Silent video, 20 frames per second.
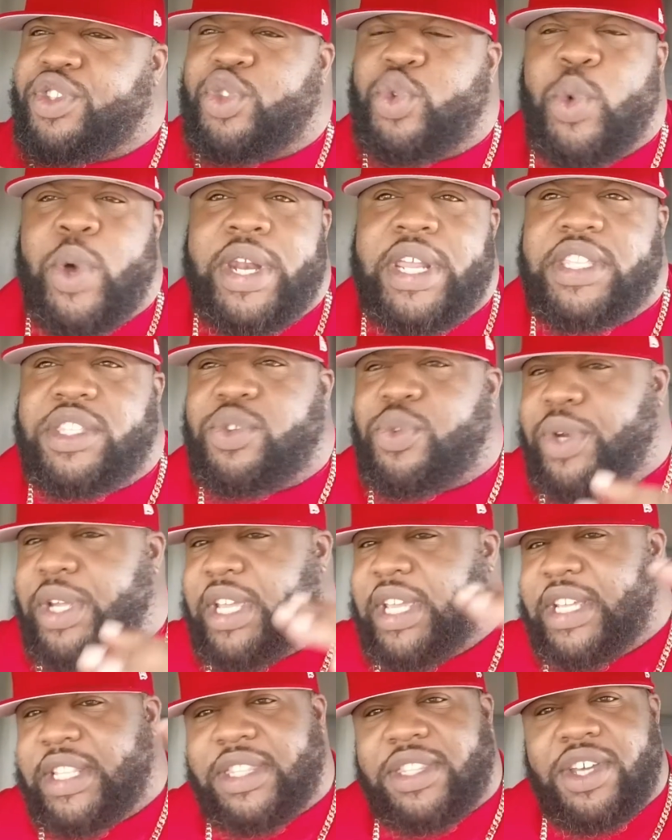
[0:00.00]

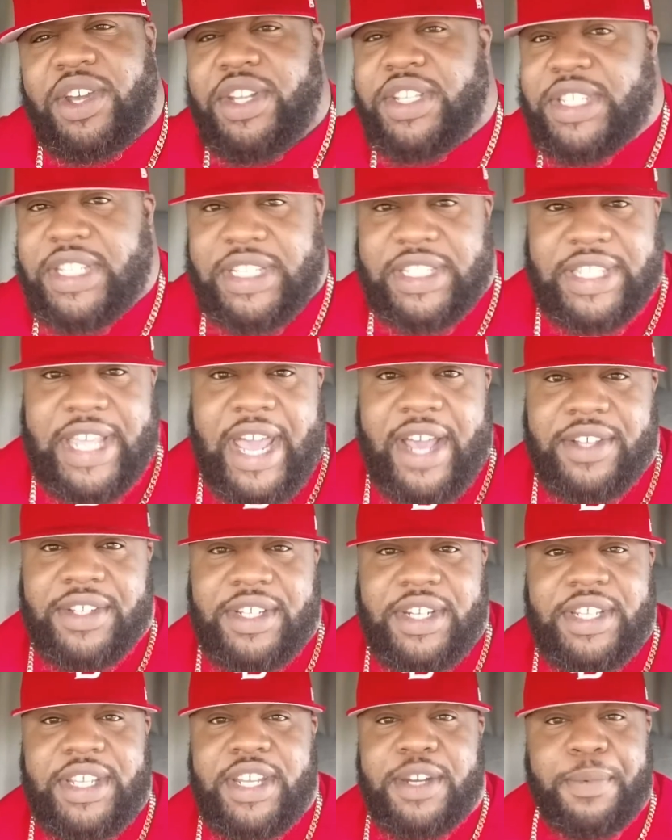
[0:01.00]
$23,000 and
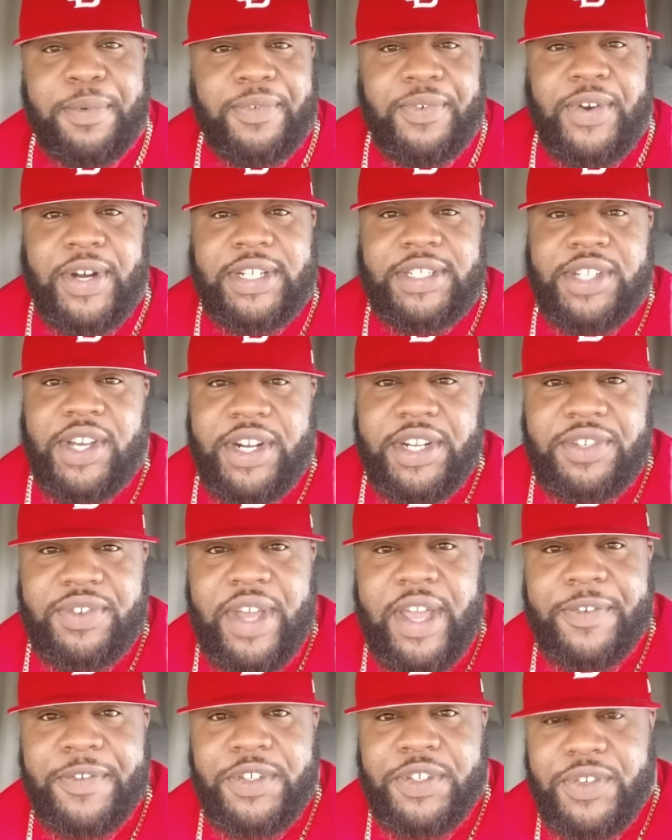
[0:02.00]
$36,000 a year before I started
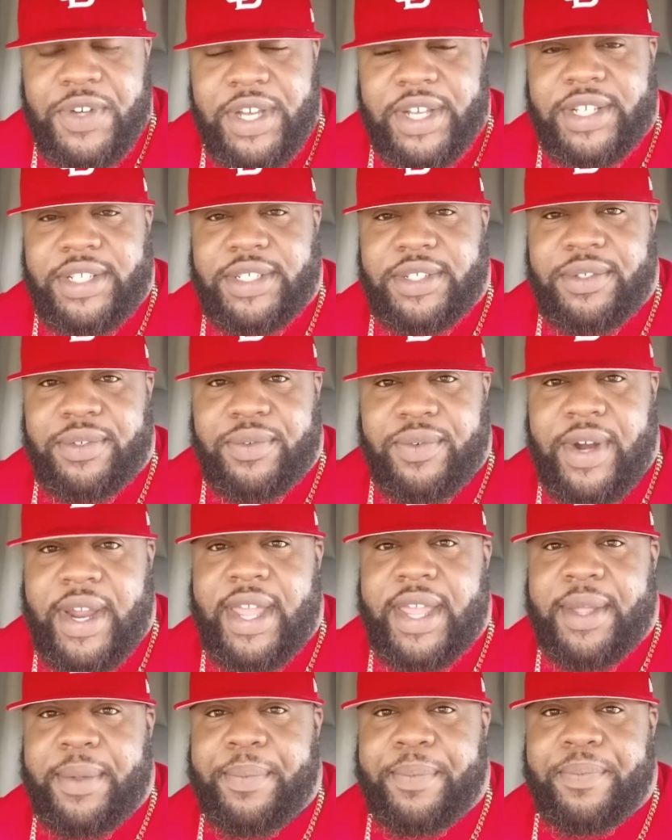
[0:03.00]
driving trucks,
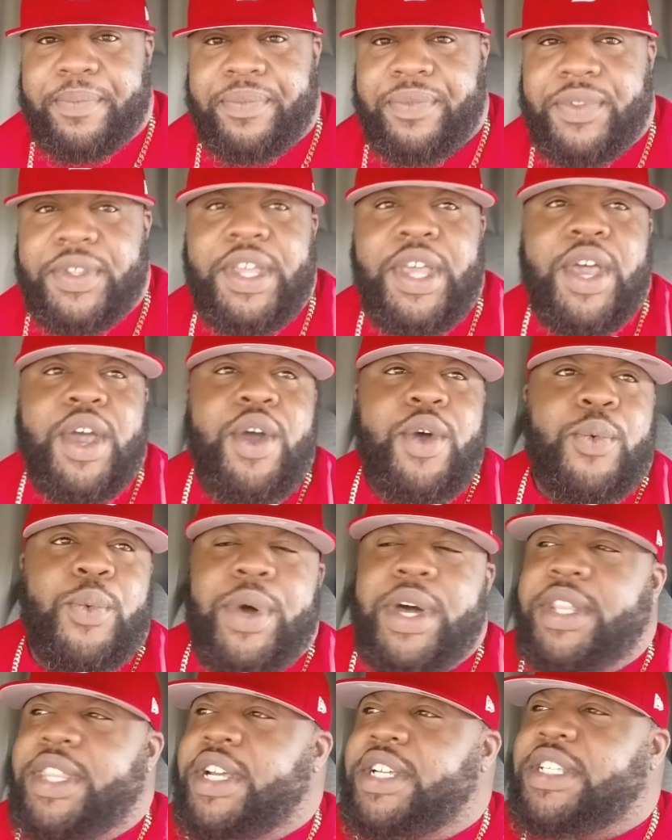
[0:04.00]
right?
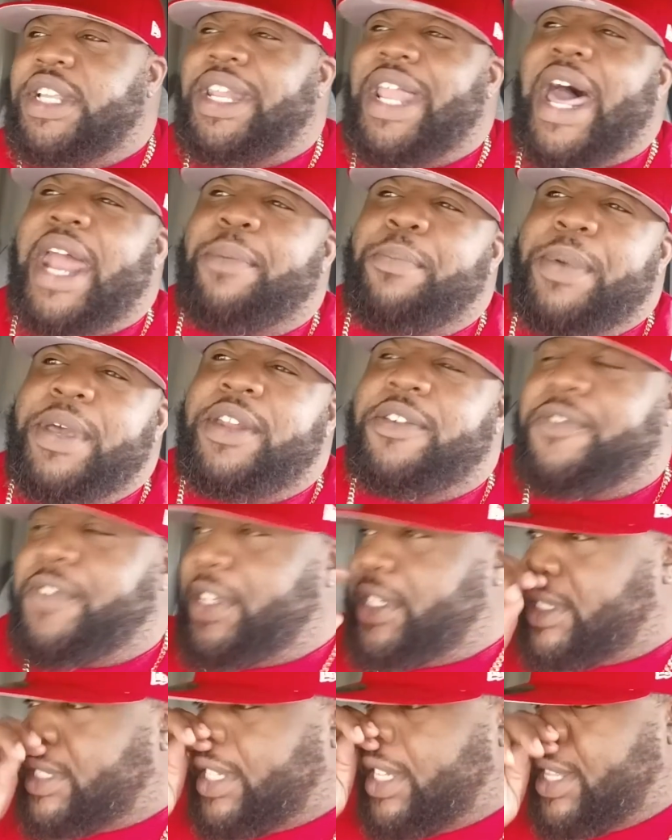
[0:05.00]
Well, there's a lot of
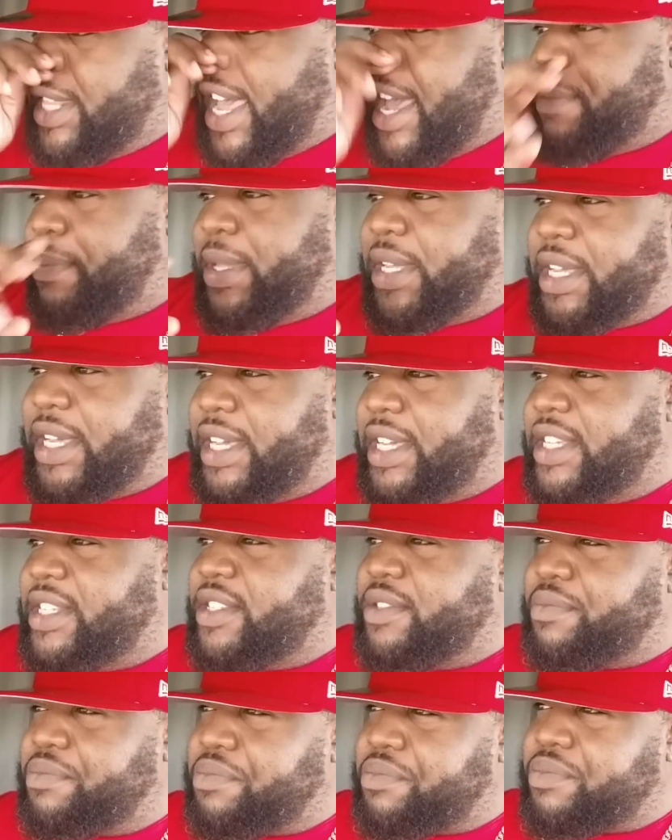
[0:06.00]
benefits to that
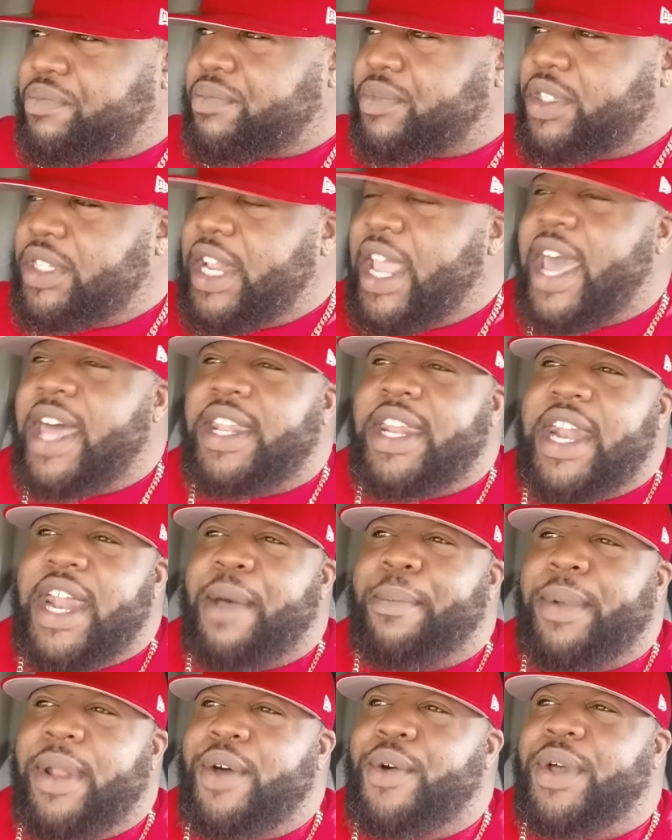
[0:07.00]
because now that
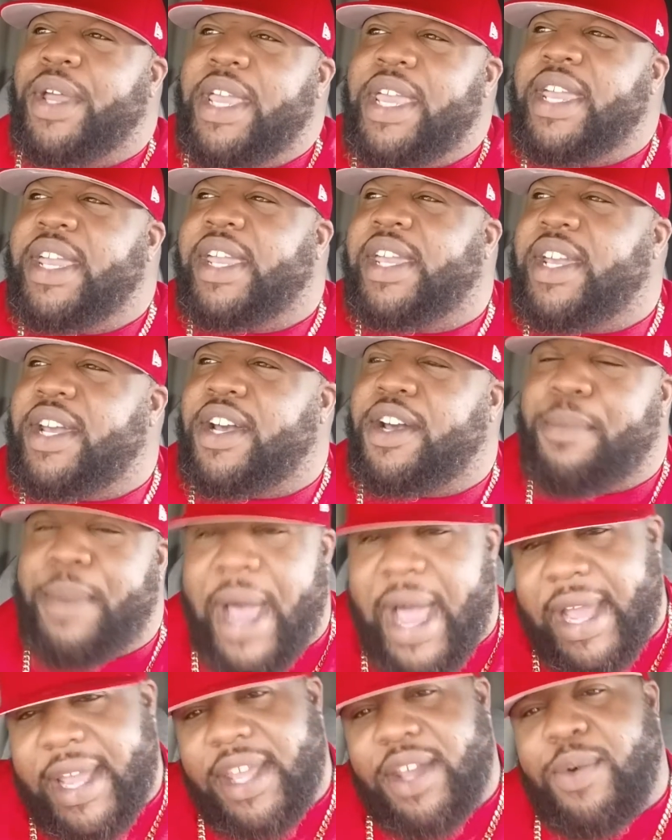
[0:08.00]
I'm low income,
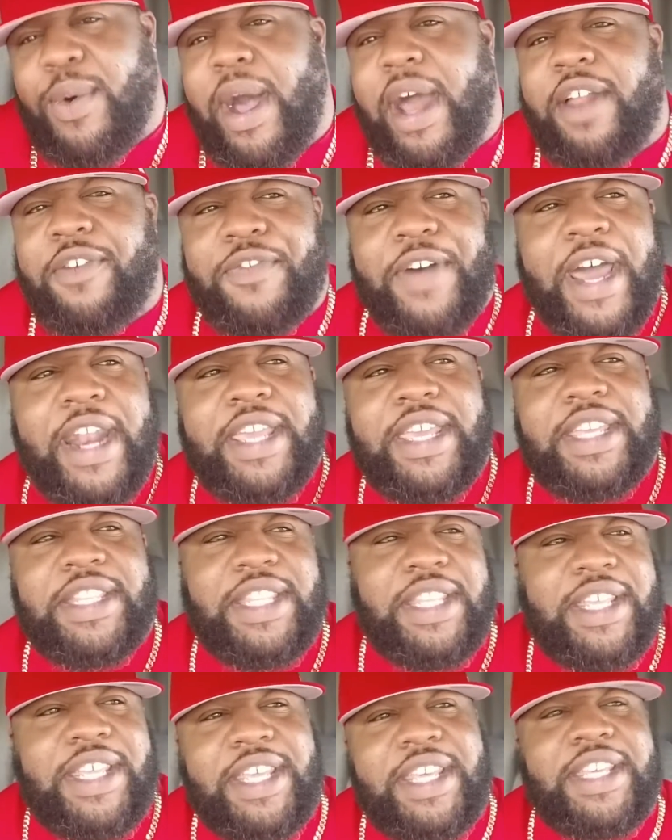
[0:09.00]
I can qualify to get
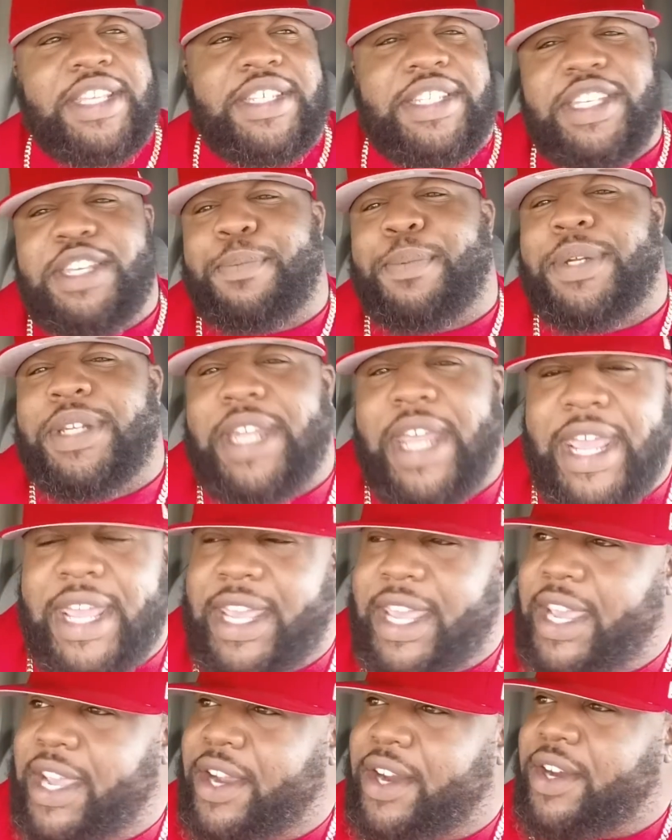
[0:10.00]
the kids cheaper
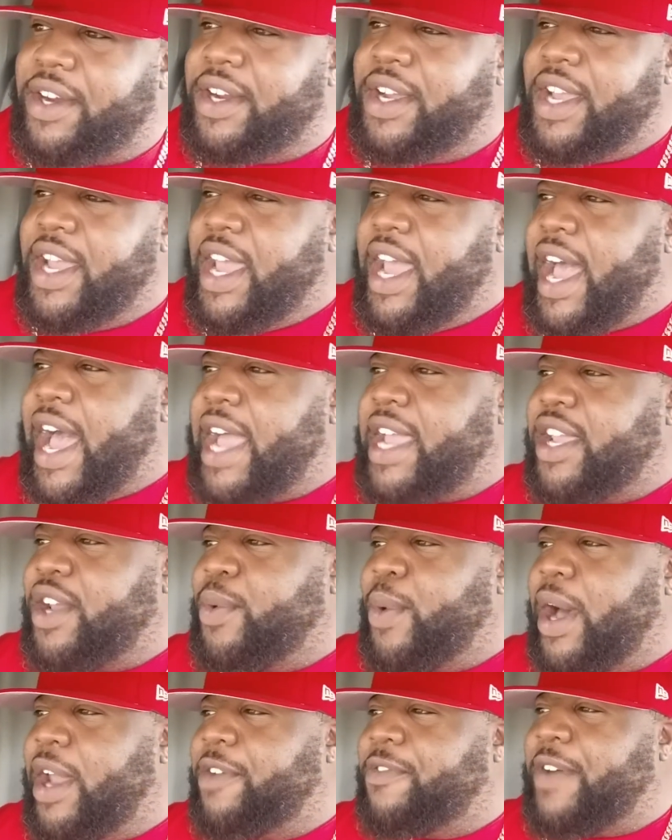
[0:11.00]
daycare. I can
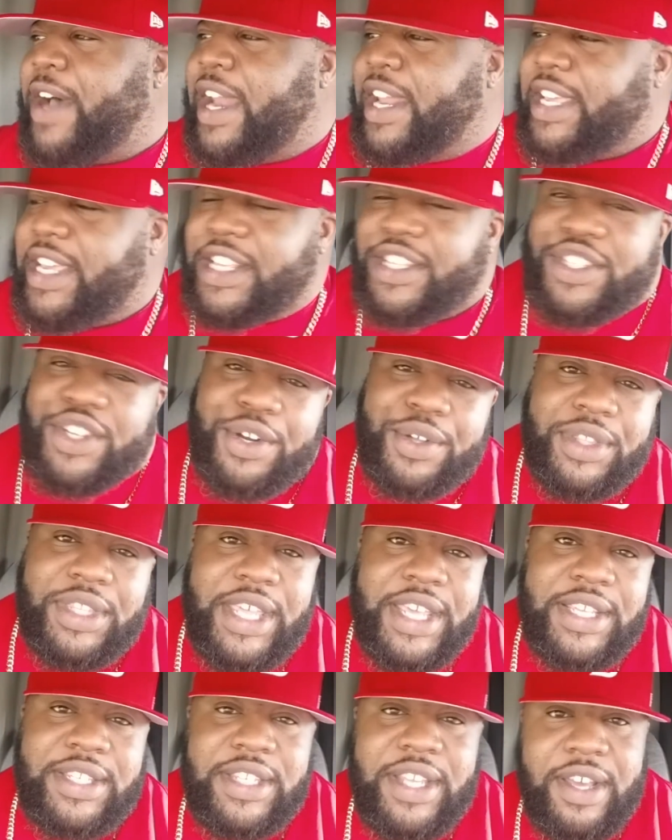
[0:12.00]
qualify to get certain
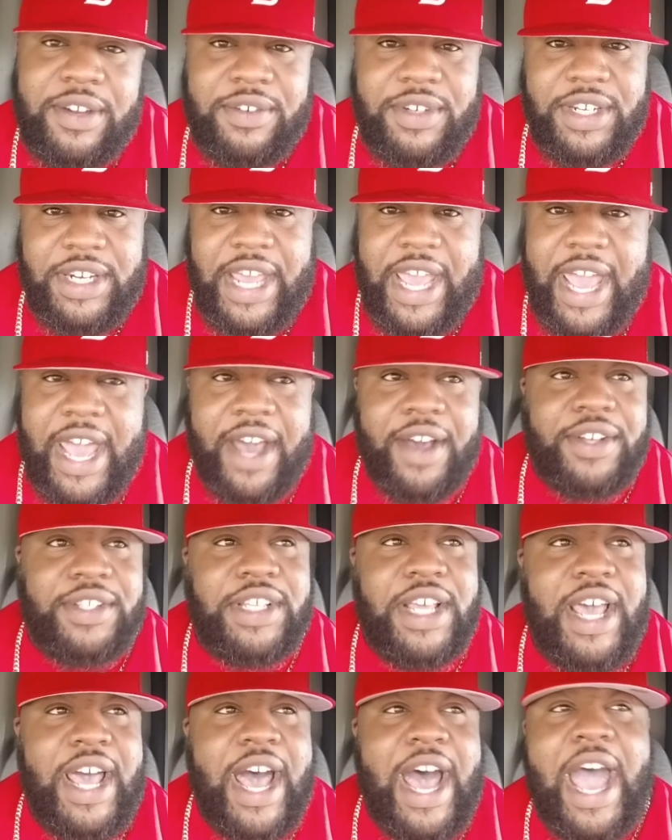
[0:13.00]
things done to the
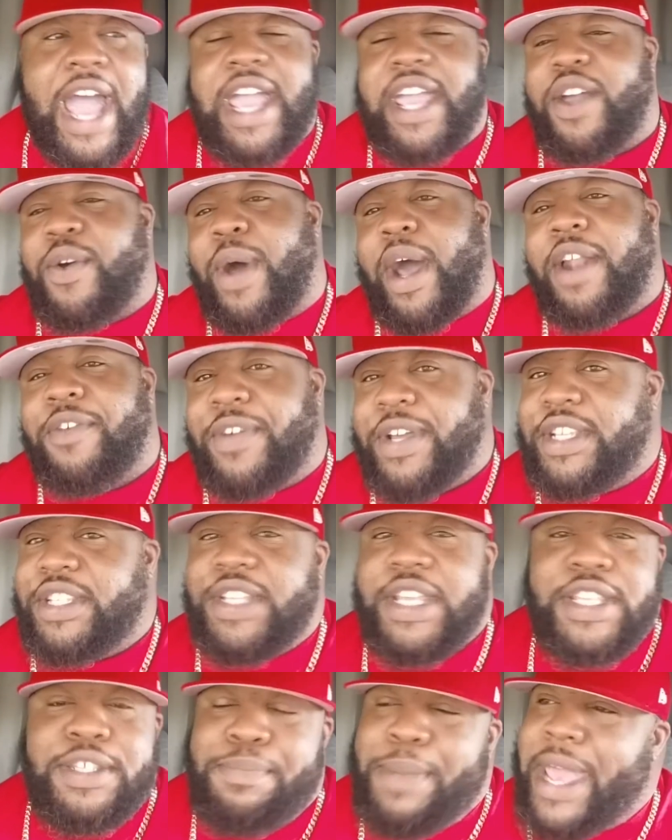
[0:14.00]
house. I can qualify.
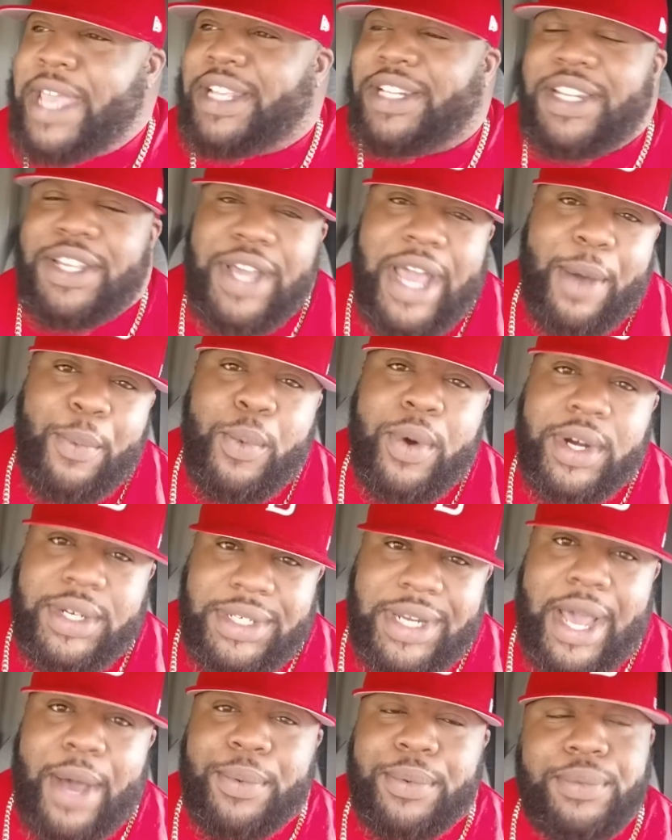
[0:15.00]
It's basically I
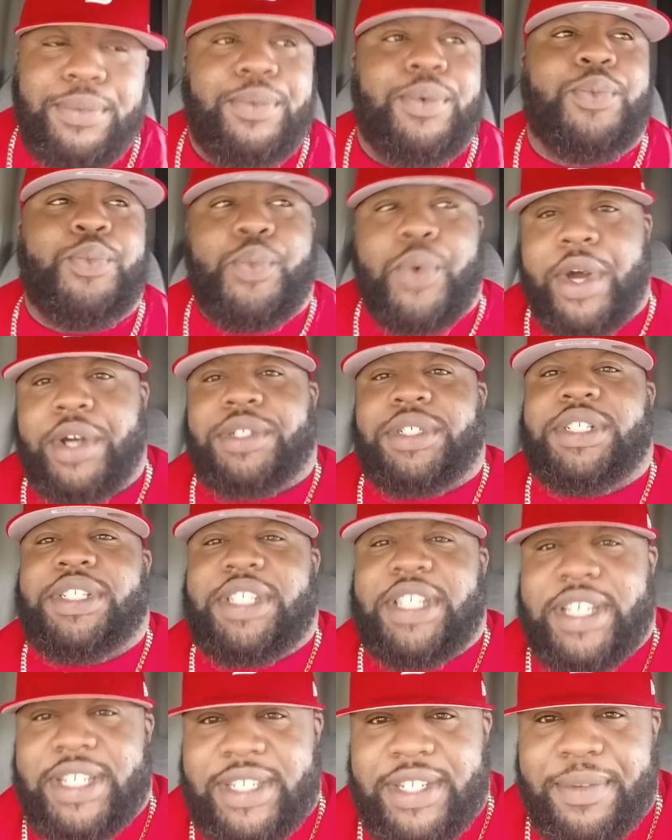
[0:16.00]
work the
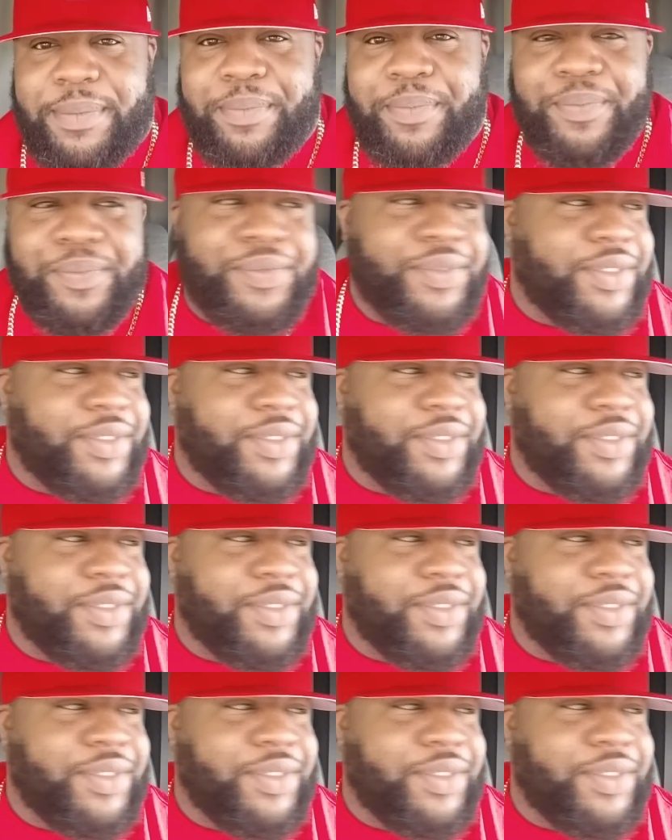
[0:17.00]
system.